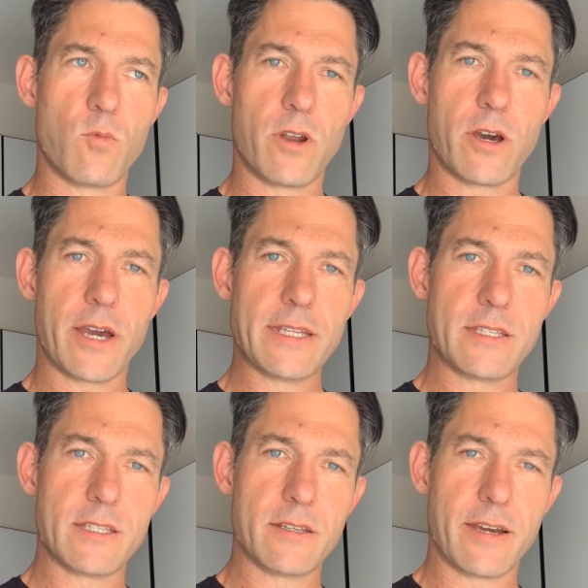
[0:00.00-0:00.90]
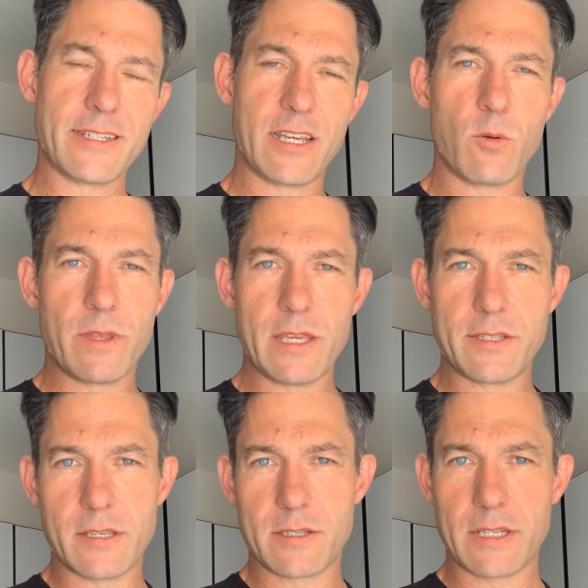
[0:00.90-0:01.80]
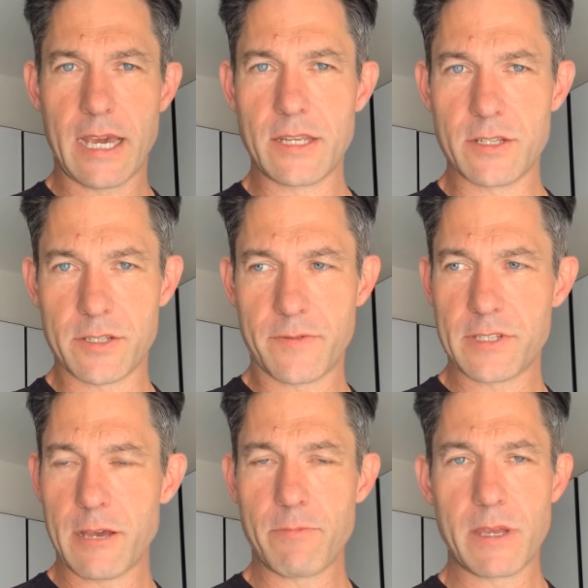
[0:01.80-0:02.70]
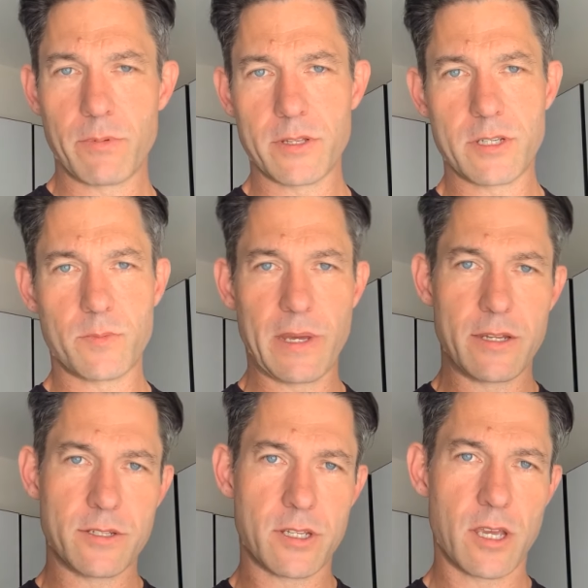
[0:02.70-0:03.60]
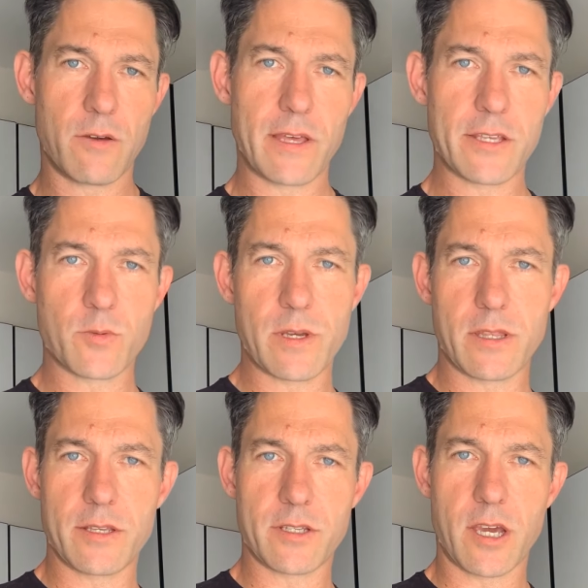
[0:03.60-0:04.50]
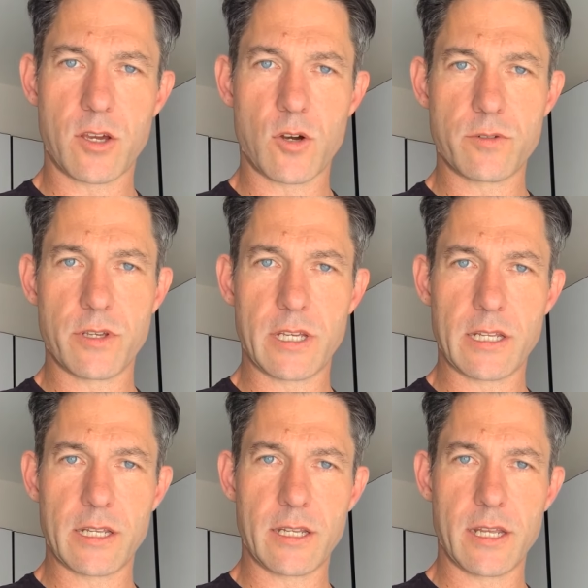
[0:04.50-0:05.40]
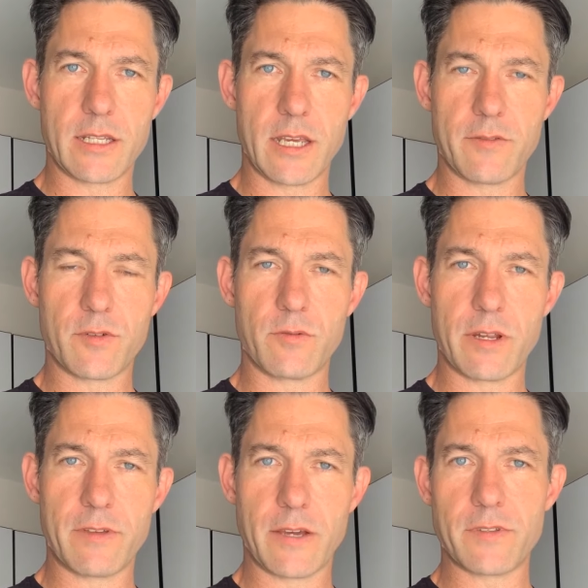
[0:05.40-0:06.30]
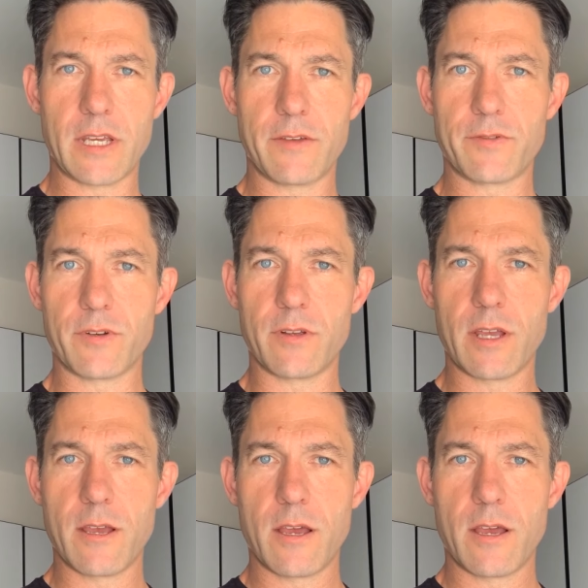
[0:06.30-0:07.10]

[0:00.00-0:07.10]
what I dealt with this in stages. For some people, it's just better just to go without sweet things, go cold turkey and get through whatever you have to get through.